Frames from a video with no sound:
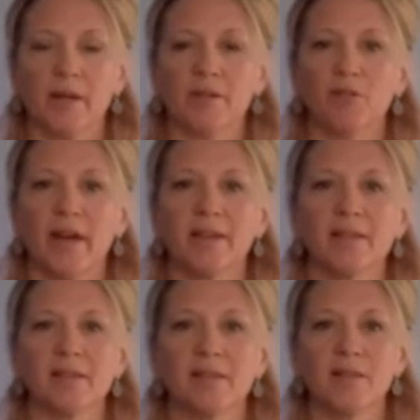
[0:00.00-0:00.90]

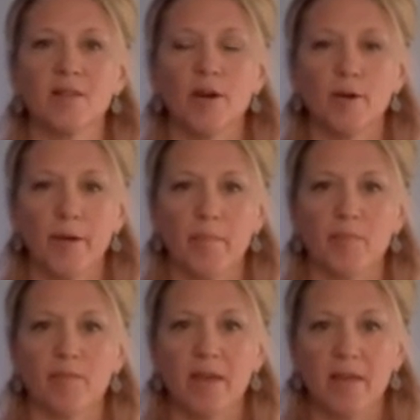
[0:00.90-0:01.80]
address yoga
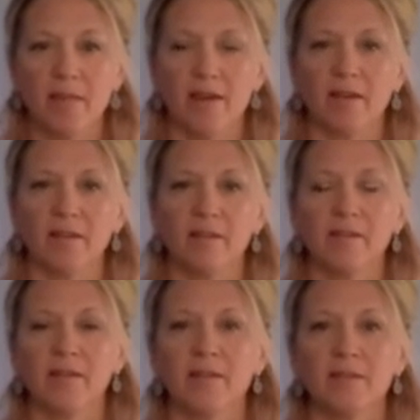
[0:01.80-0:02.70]
breathing.
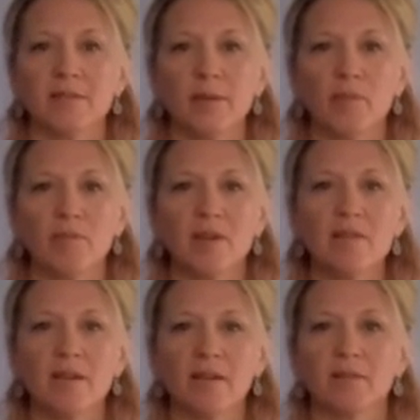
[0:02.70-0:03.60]
So
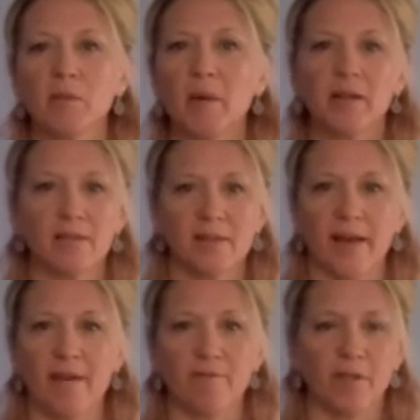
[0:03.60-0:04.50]
breathing underpins
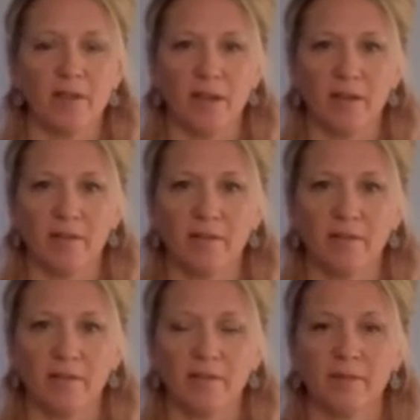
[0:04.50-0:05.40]
everything.
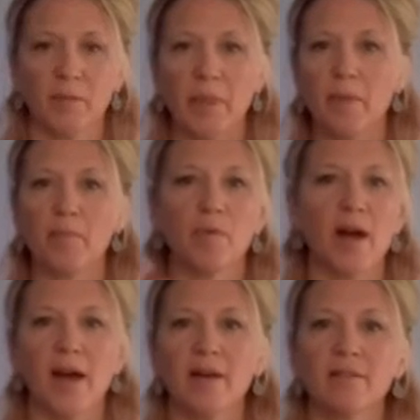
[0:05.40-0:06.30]
With the
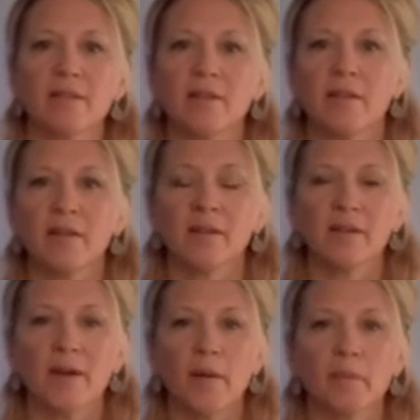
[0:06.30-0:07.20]
breath
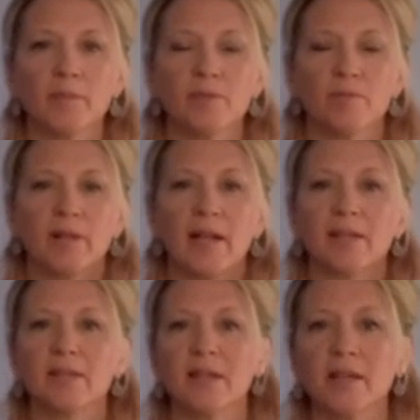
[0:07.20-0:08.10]
comes
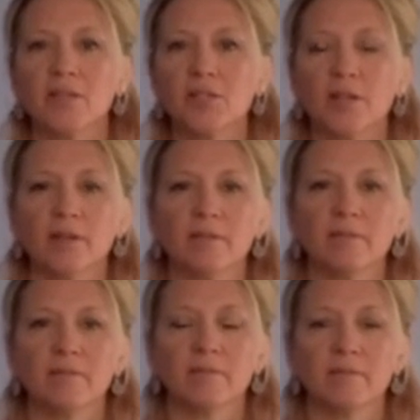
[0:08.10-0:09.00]
relaxation.
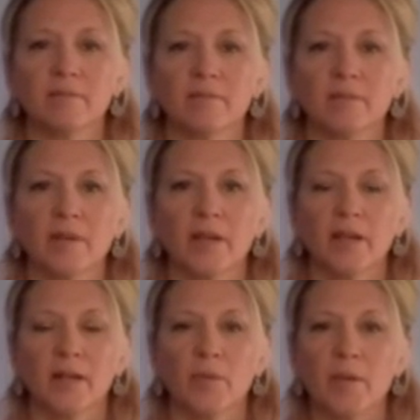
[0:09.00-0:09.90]

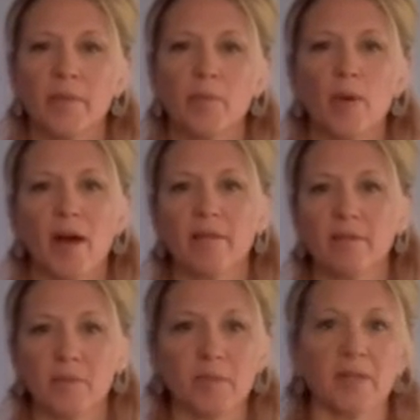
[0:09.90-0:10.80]
With the
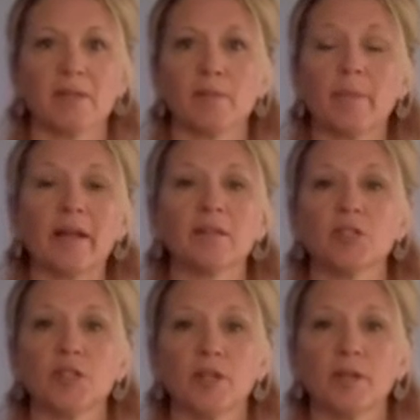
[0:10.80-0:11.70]
breath comes
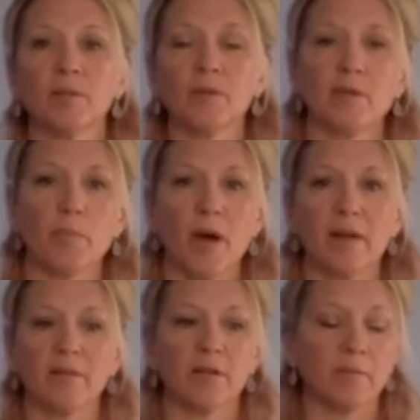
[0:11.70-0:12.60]
expansion. With the
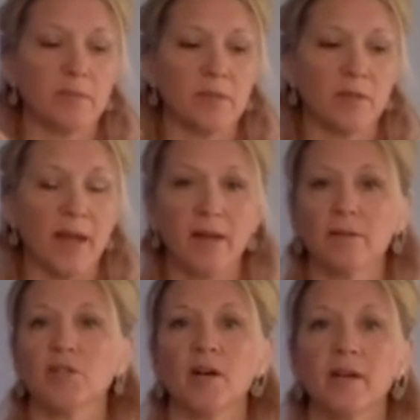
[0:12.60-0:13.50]
breath comes an
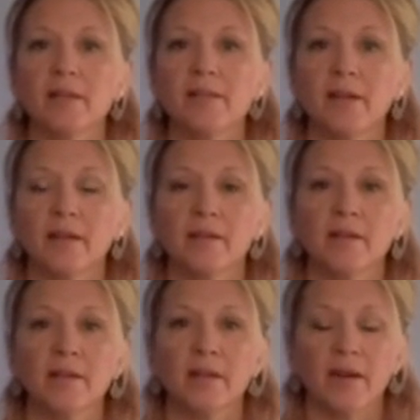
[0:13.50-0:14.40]
energizing.
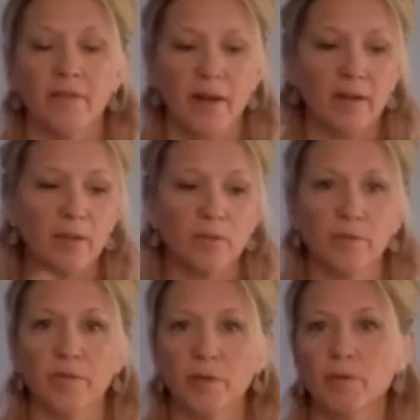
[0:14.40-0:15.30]
And that can all
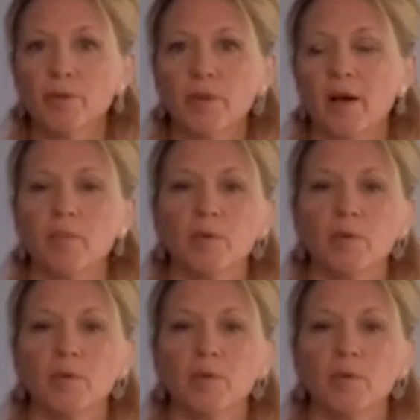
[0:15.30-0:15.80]
fuel our